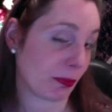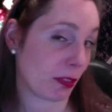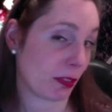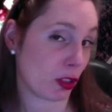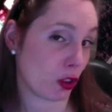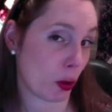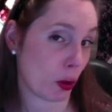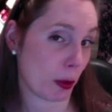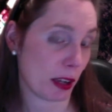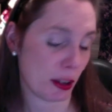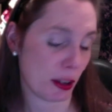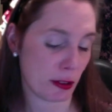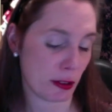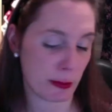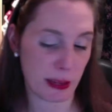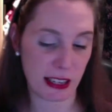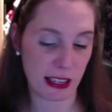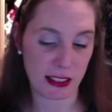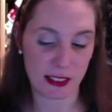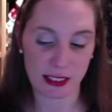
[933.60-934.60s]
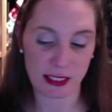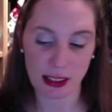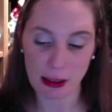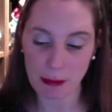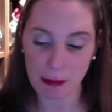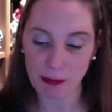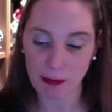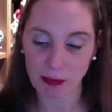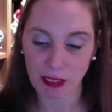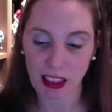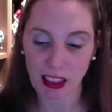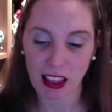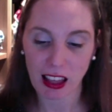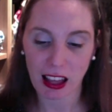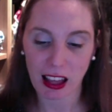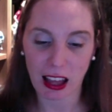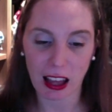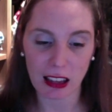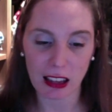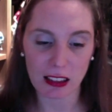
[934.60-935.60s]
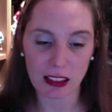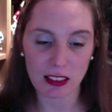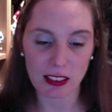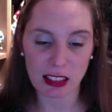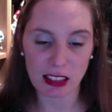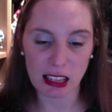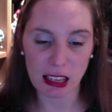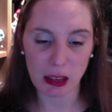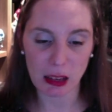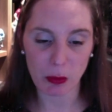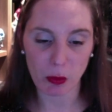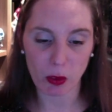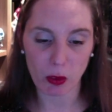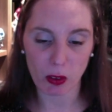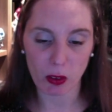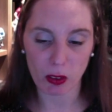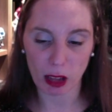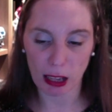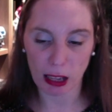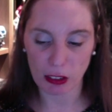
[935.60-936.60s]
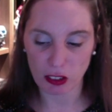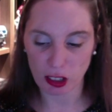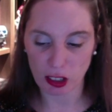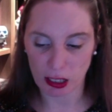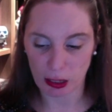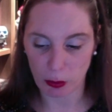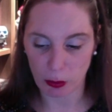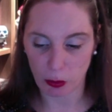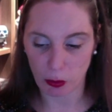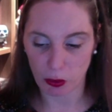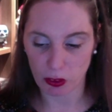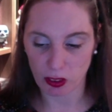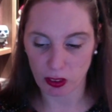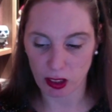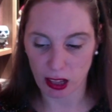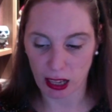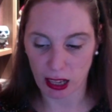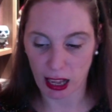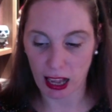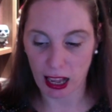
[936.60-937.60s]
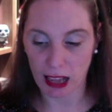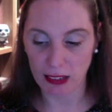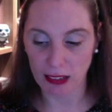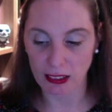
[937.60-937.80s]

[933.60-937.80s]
Domino's Pizza, and seeing what actually it was that they had.